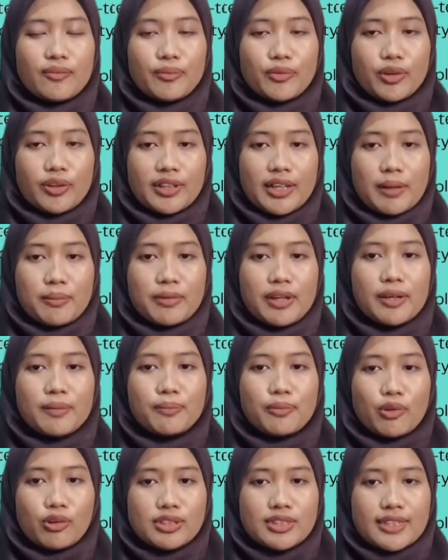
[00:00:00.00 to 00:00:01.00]
program and
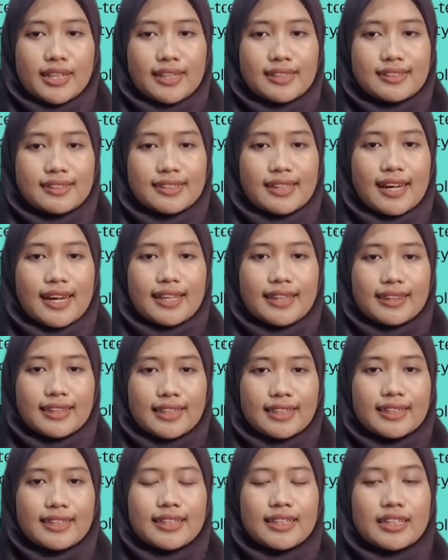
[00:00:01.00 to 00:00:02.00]
projects under
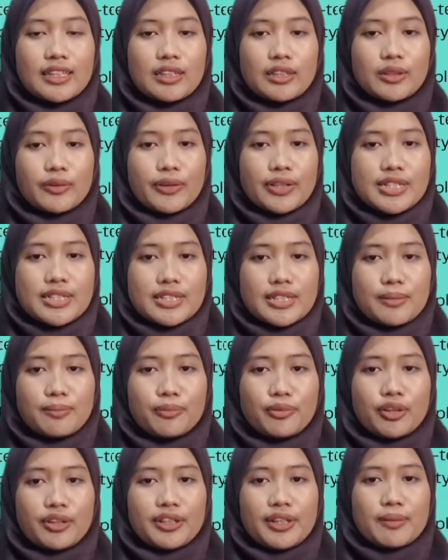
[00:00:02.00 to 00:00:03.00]
the inauguration
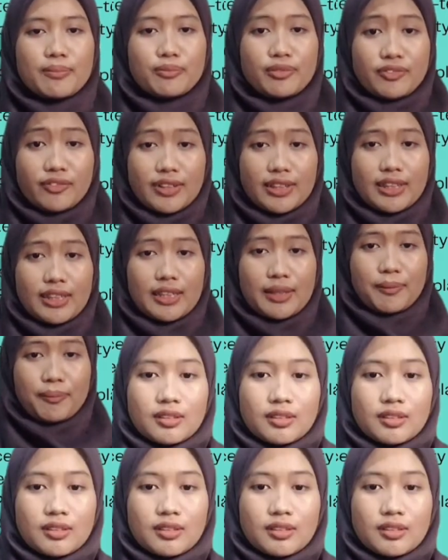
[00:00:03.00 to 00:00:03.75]
program poverty.